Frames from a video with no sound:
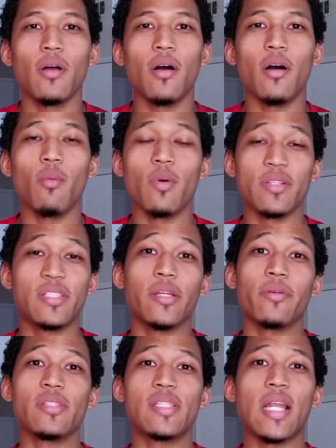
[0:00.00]
One
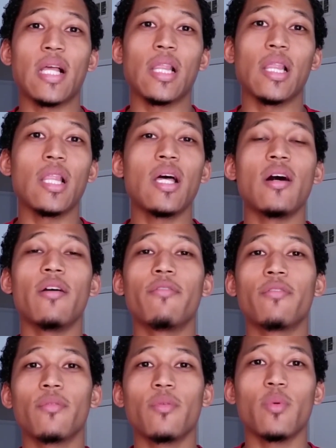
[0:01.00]
series that I
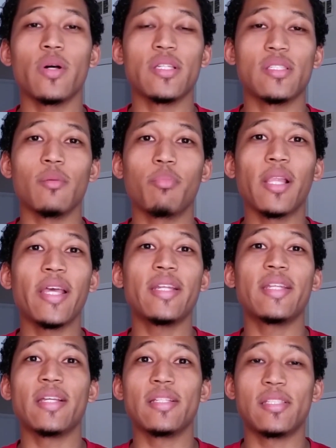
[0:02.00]
love was the Play
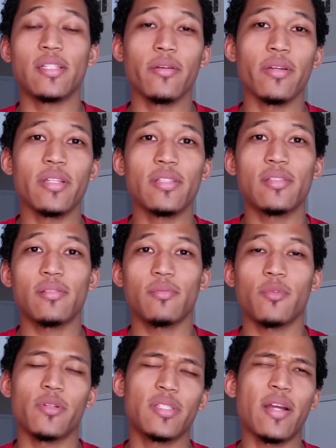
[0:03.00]
Dead series,
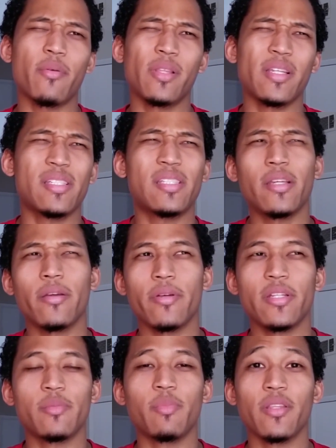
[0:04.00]
or it's not really a
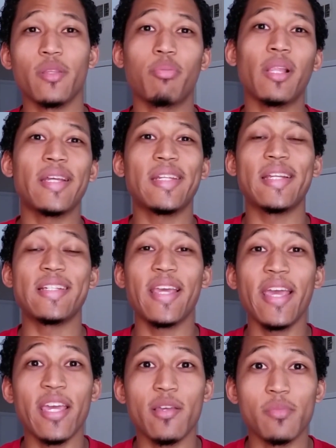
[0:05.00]
series, but the Play Dead
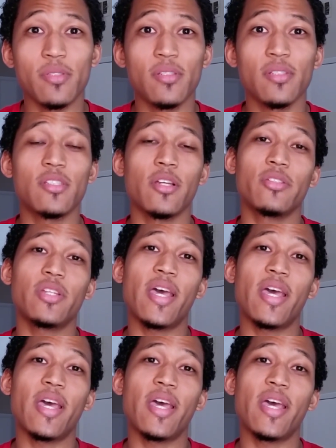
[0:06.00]
games, such